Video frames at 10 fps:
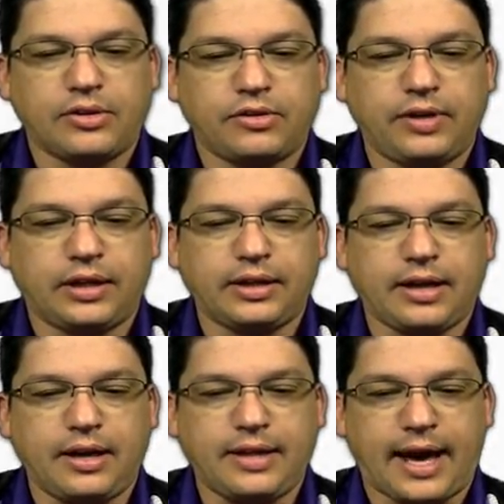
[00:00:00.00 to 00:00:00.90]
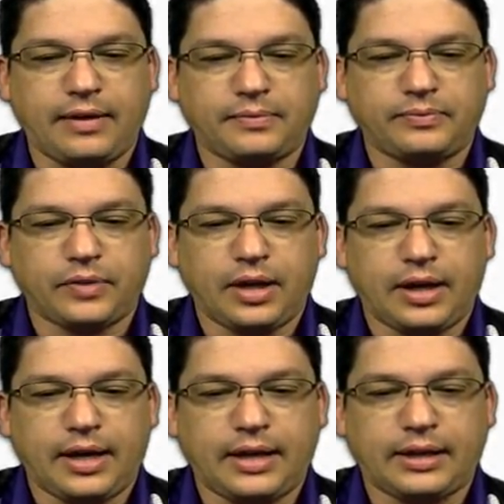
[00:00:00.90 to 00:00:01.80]
So if you click on that,
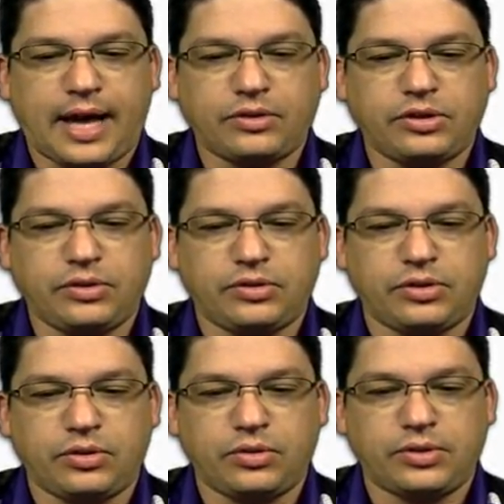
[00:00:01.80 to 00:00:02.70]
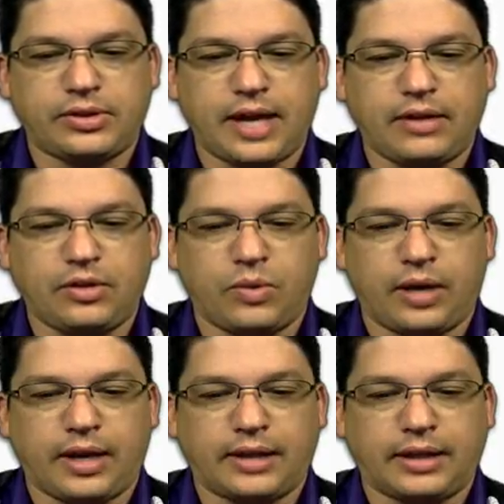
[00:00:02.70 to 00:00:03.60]
it allows you to say, do you
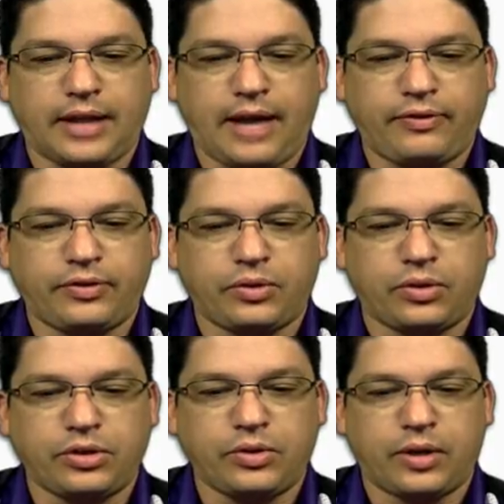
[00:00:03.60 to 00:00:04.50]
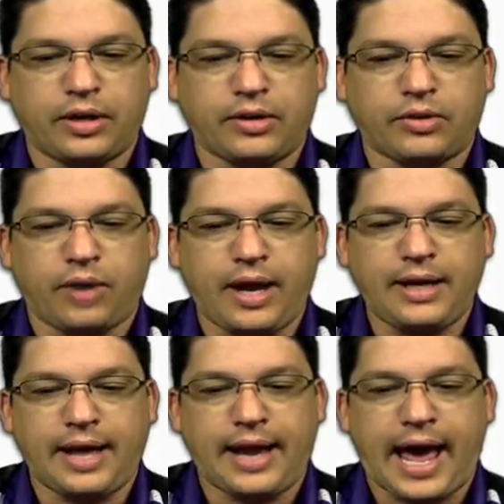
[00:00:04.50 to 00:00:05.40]
want it on the left or do you want it on the
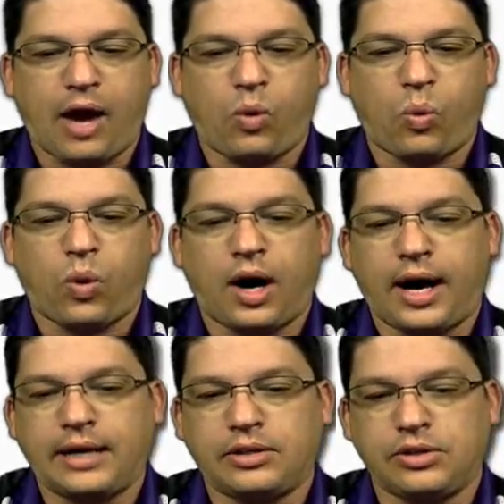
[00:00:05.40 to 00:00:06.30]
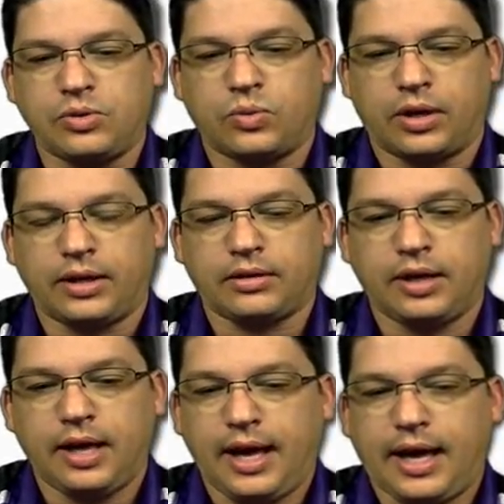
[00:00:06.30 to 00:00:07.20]
right, and how wide do you want it?
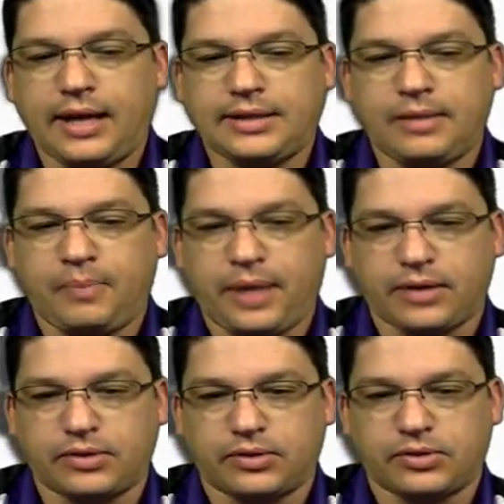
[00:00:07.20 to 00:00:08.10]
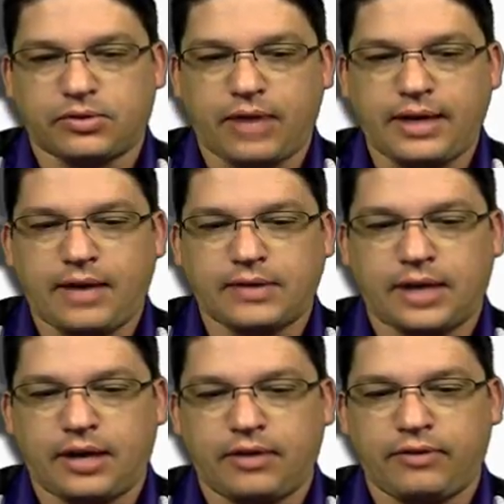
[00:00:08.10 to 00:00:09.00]
And it's in pixels. So right now it's
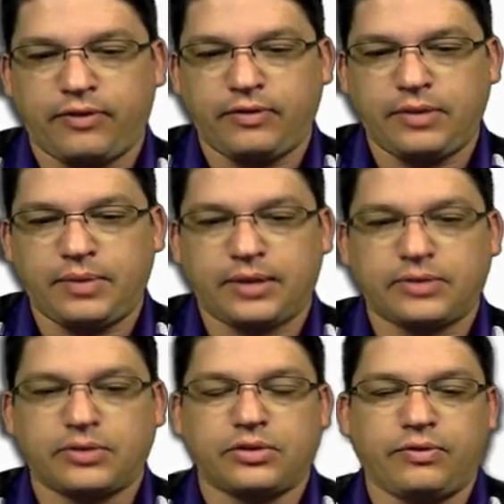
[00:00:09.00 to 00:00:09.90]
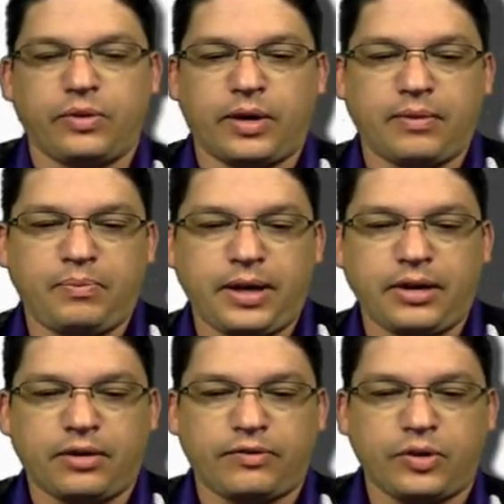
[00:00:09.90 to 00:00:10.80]
150 pixels, so if you want it
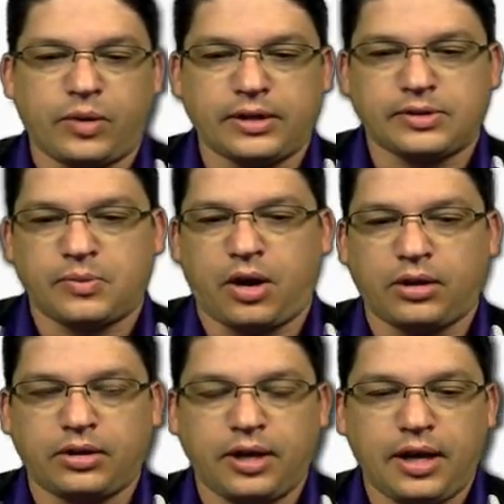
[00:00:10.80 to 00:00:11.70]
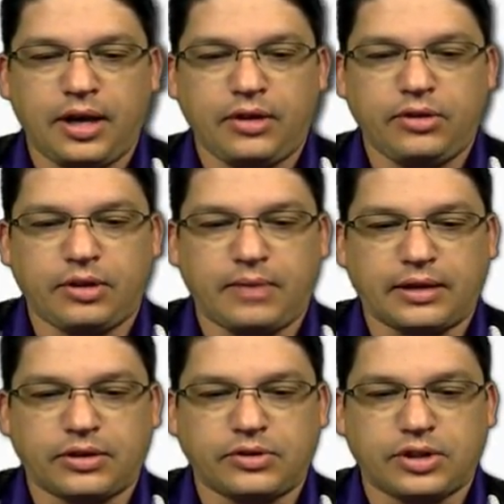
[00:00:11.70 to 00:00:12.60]
bigger, if you want it smaller, you can
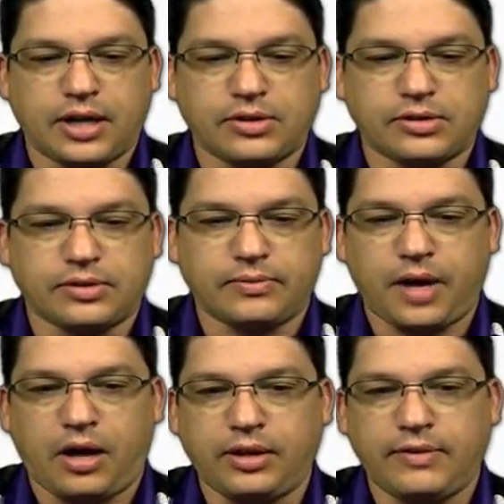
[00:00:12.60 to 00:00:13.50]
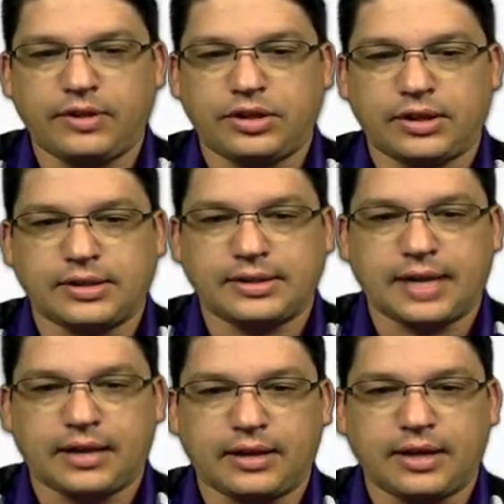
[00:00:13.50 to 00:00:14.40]
make those changes. I'll leave it just
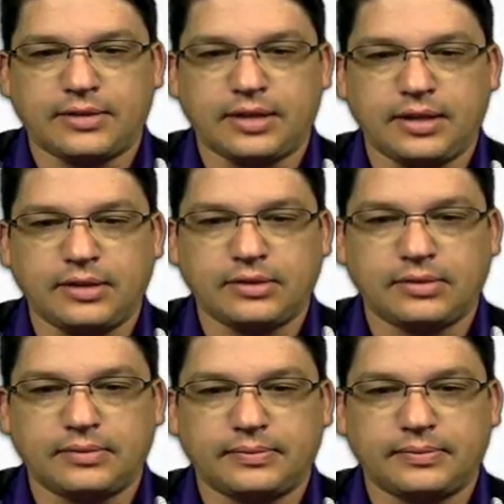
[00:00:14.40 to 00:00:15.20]
exactly as it is.